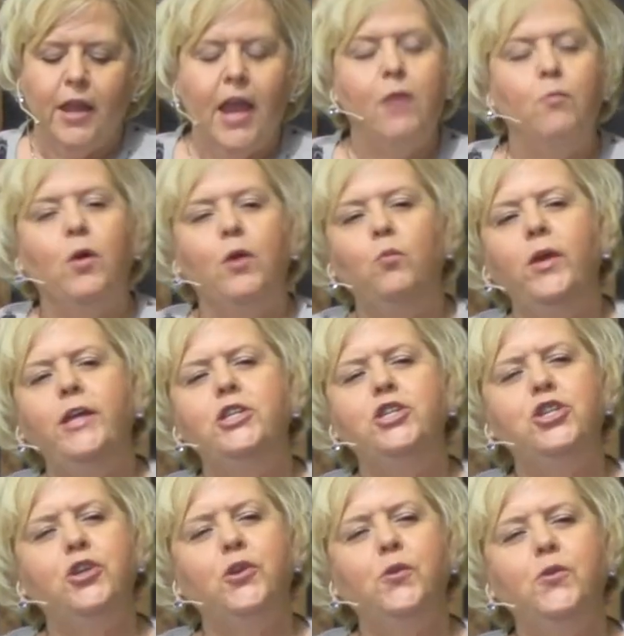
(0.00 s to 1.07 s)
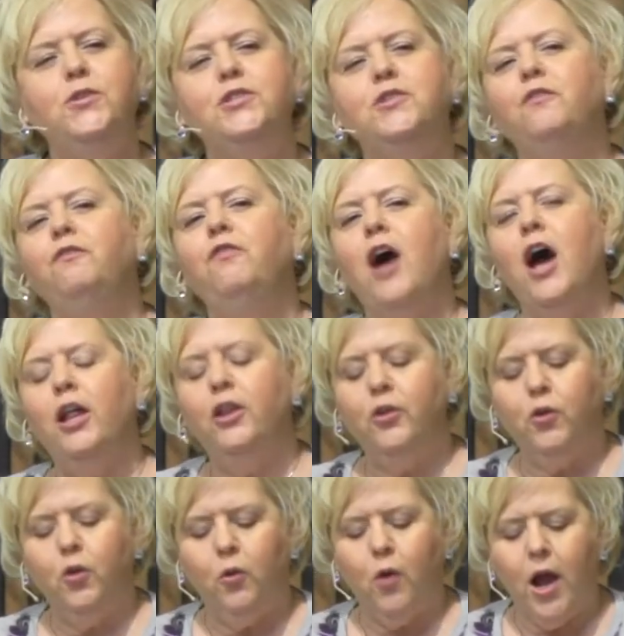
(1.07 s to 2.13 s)
And when we choose to follow
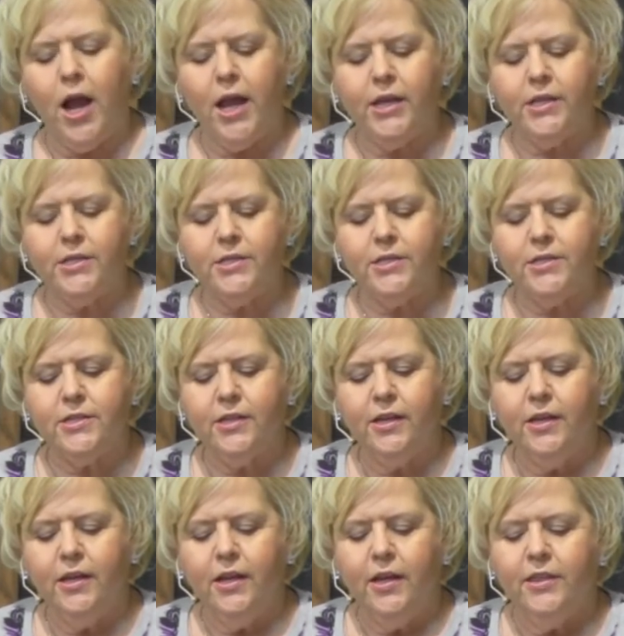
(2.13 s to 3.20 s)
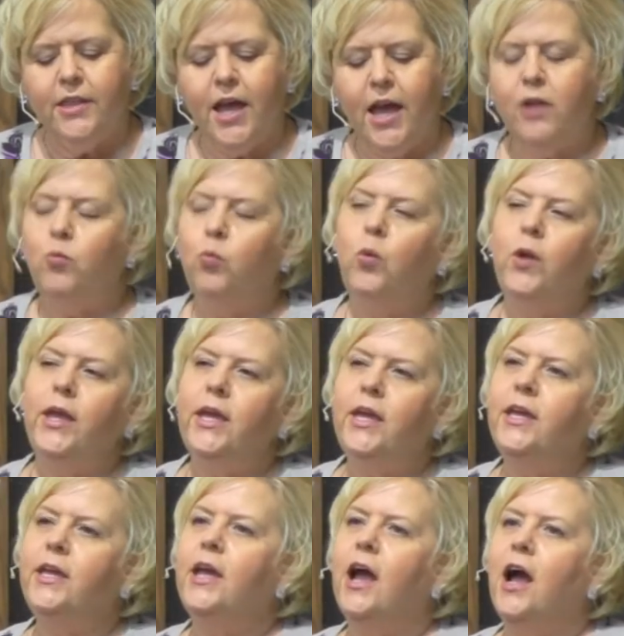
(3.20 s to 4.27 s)
Christ, that
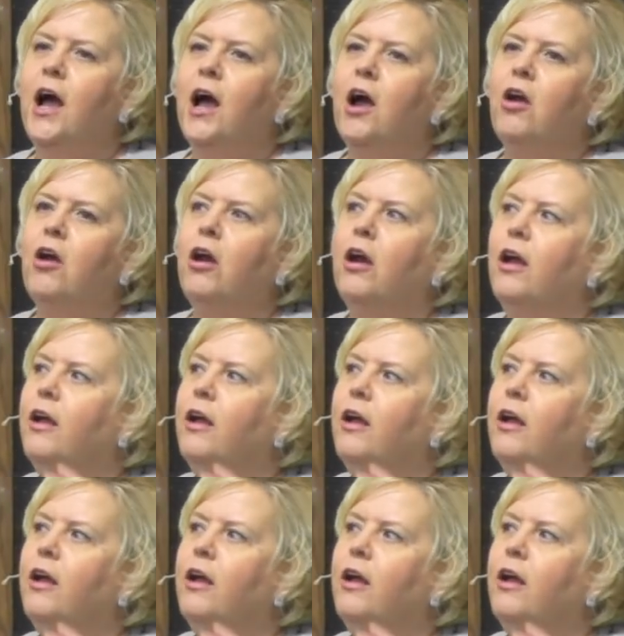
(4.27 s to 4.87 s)
we are